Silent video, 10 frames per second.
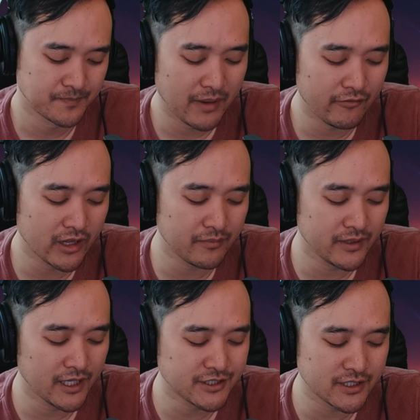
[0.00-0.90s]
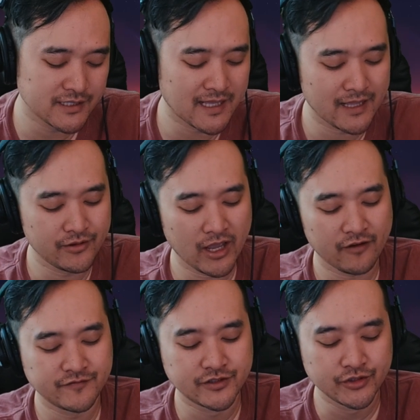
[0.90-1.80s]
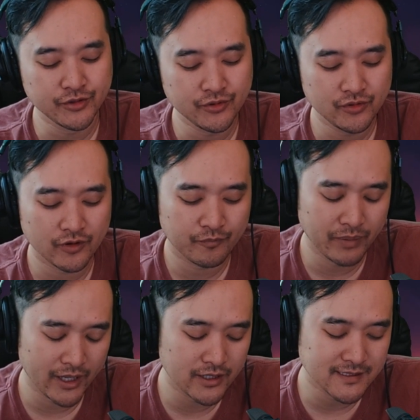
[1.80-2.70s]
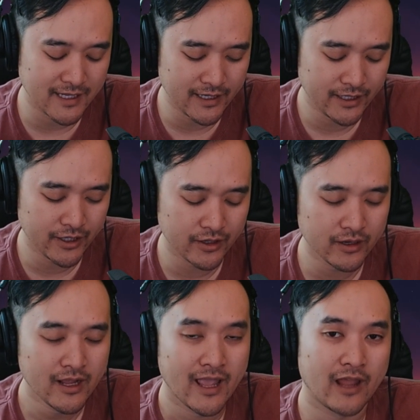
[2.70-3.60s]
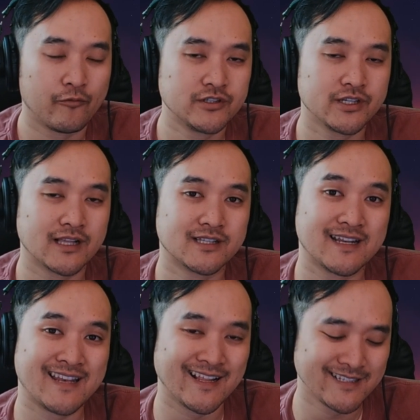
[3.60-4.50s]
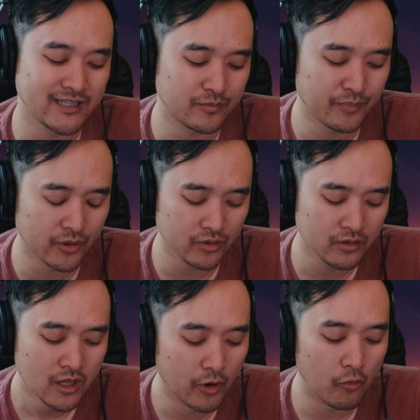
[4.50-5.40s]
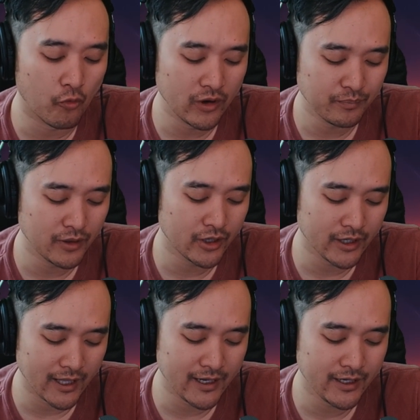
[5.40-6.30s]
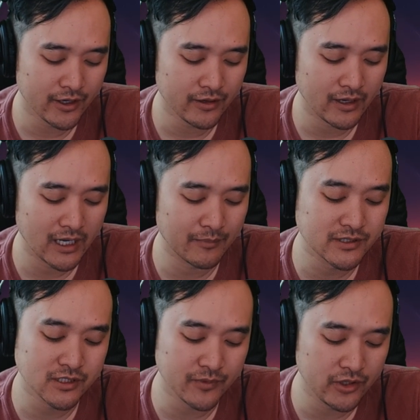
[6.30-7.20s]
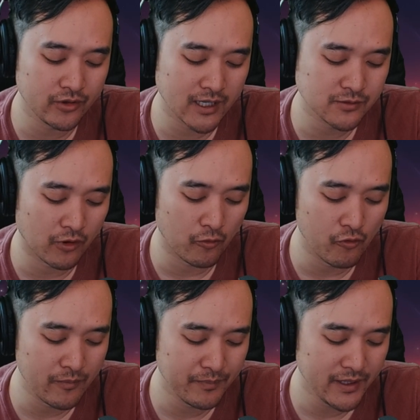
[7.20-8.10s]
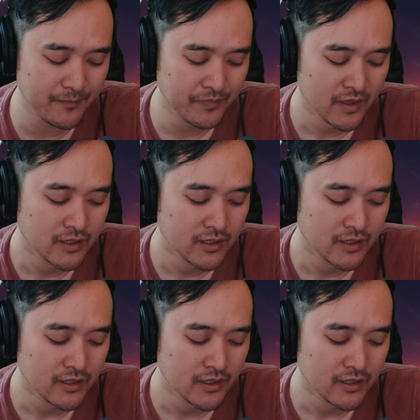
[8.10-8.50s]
My recommendation is that you have 2 players in here, and once you get to the 19th pull, put 1 player in here, and I'm assuming you guys want Wemby.